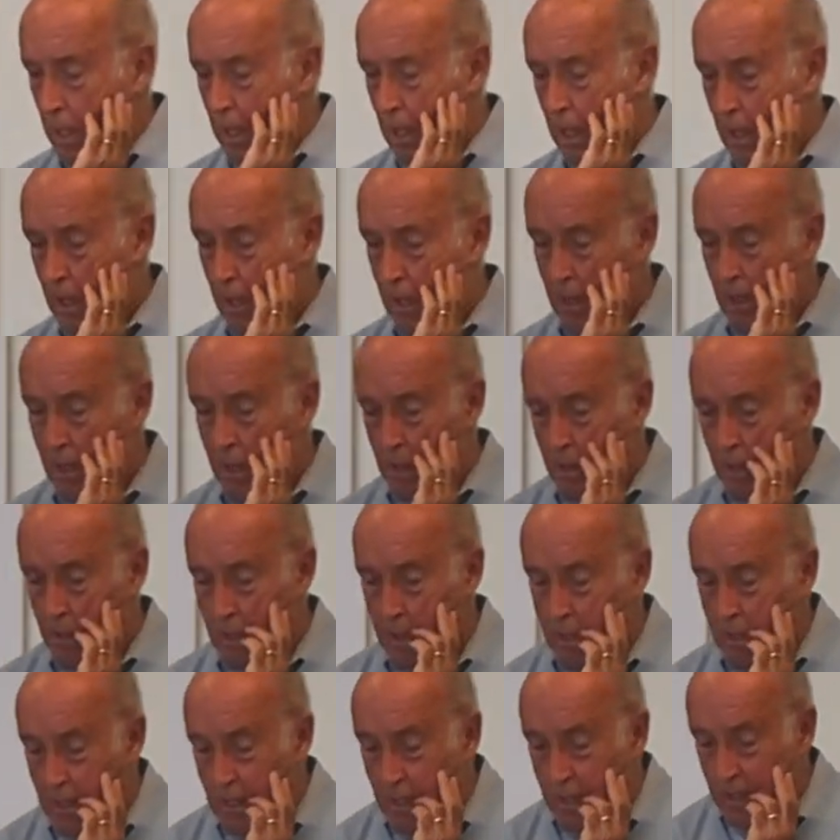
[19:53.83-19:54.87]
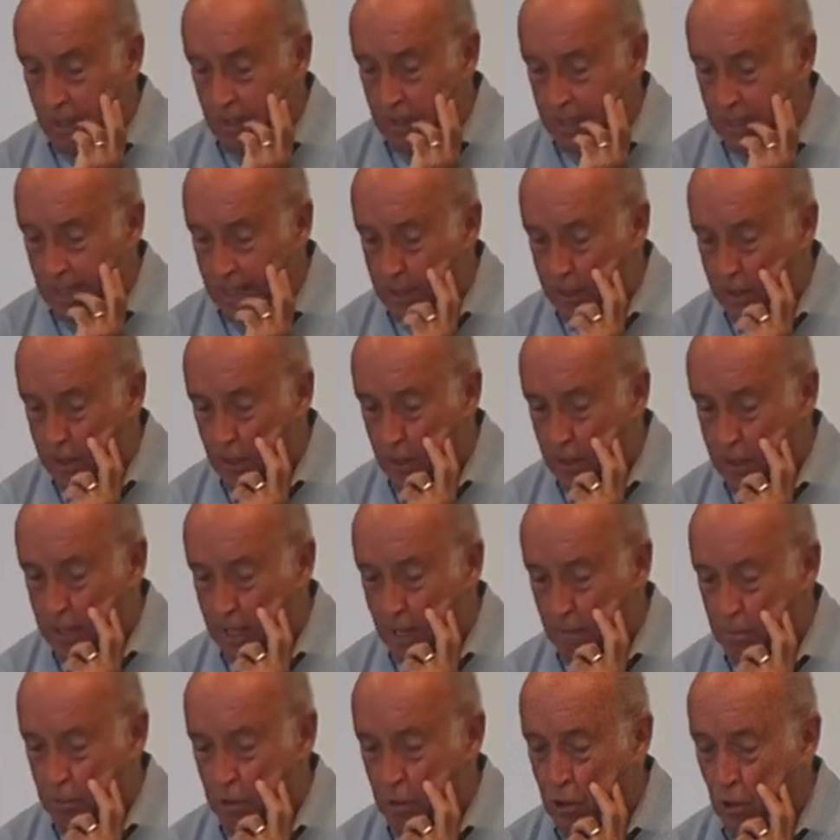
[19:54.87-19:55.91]
Uh, he says the
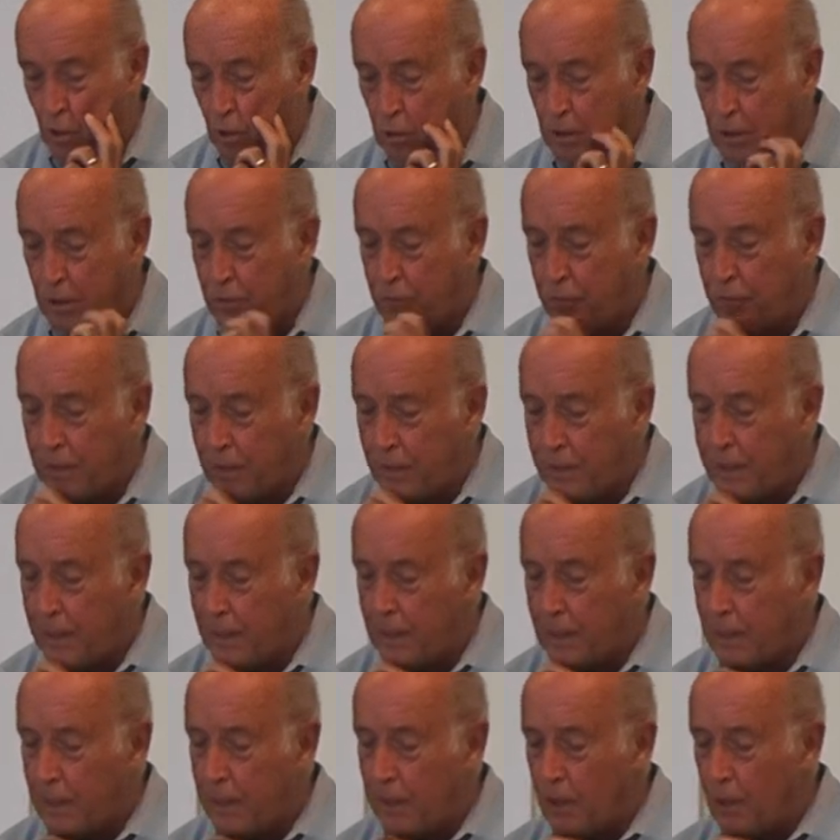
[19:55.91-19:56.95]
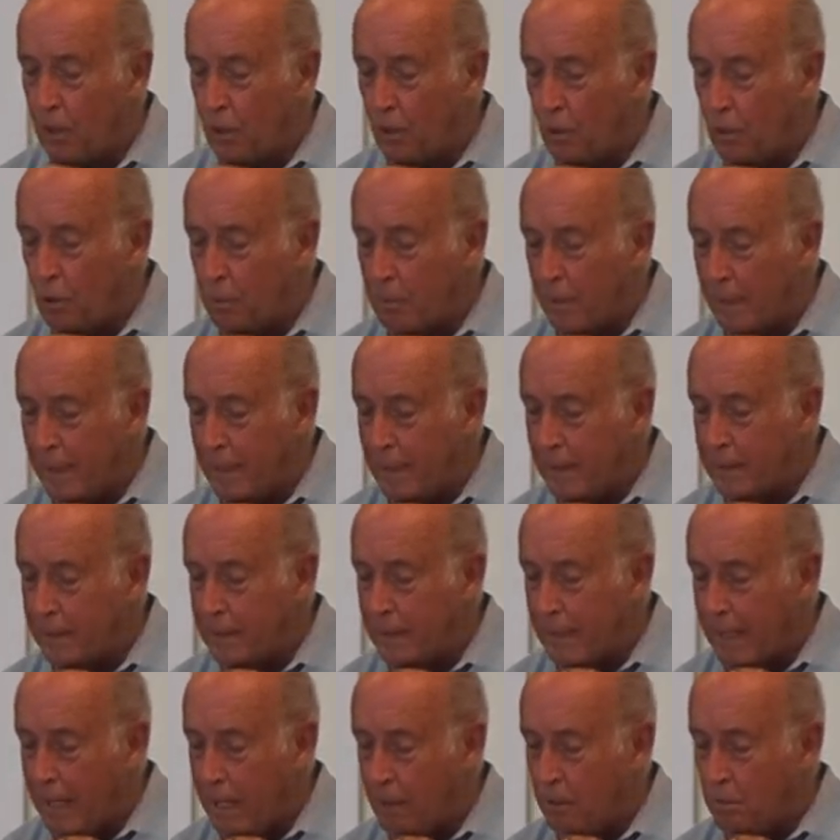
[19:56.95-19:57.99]
chapters only fleetingly illuminate
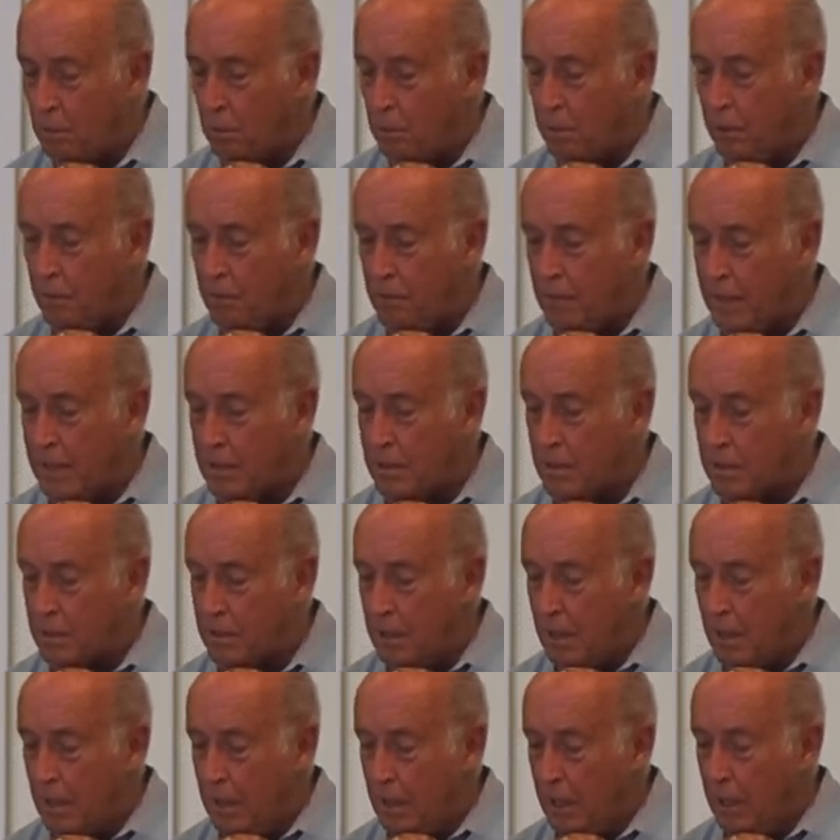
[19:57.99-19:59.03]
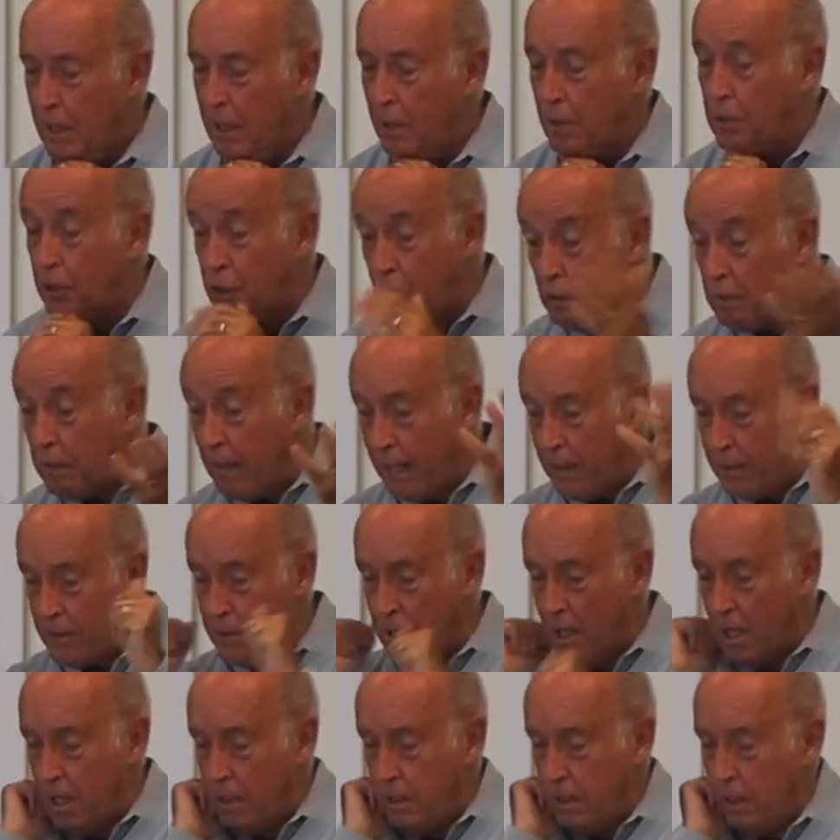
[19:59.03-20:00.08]
the outward events, uh, she
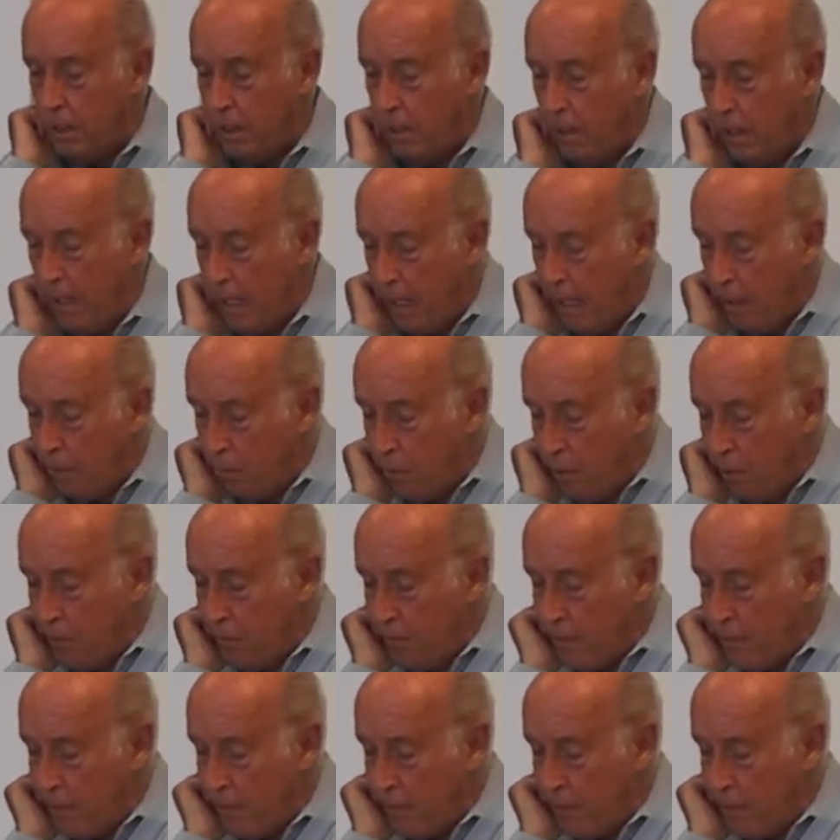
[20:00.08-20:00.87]
writes, the uh, outward